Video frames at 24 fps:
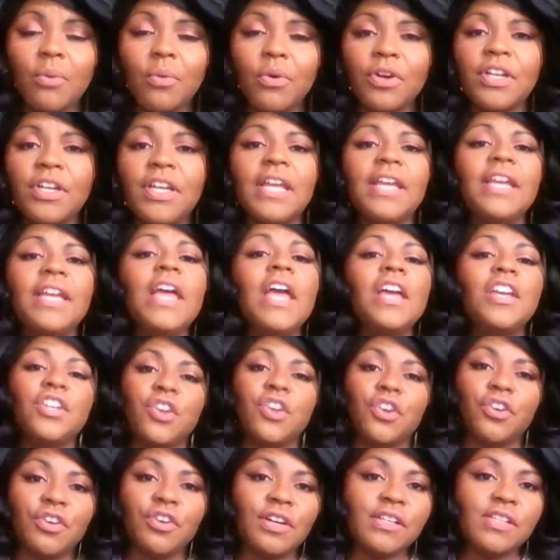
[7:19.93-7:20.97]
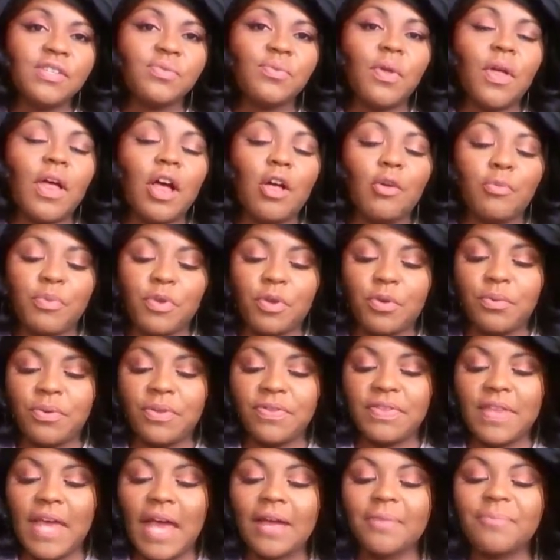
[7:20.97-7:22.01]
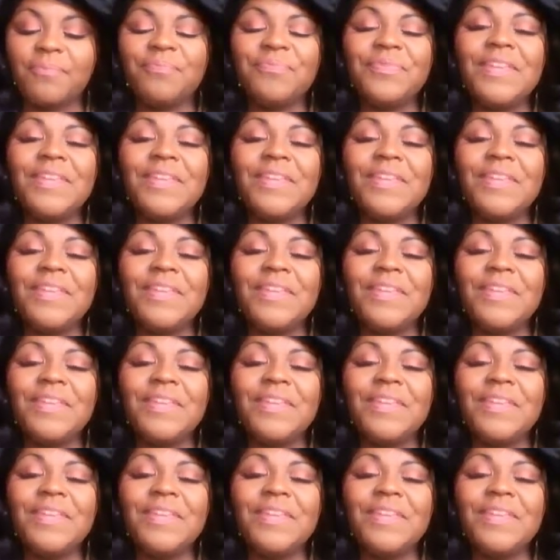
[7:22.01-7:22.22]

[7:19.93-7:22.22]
working. Uranus will help you with that.